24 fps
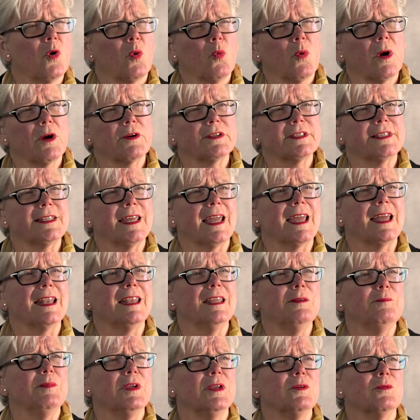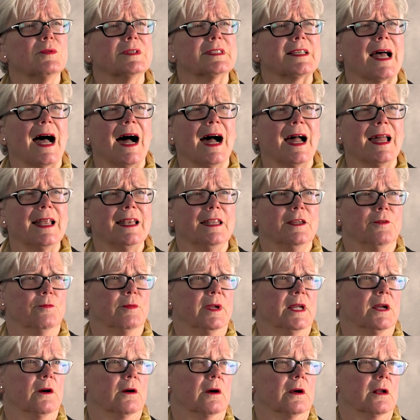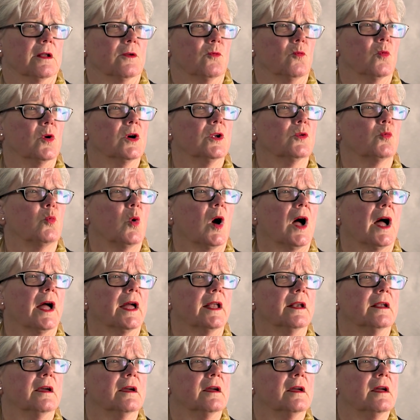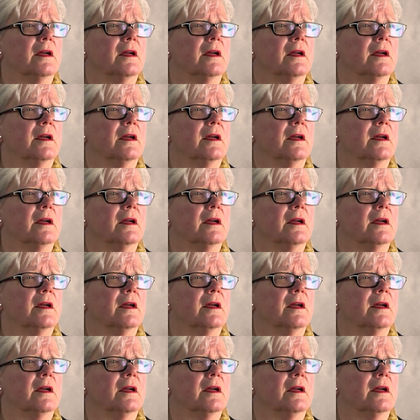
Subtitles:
But whereas the NEB was highly regarded worldwide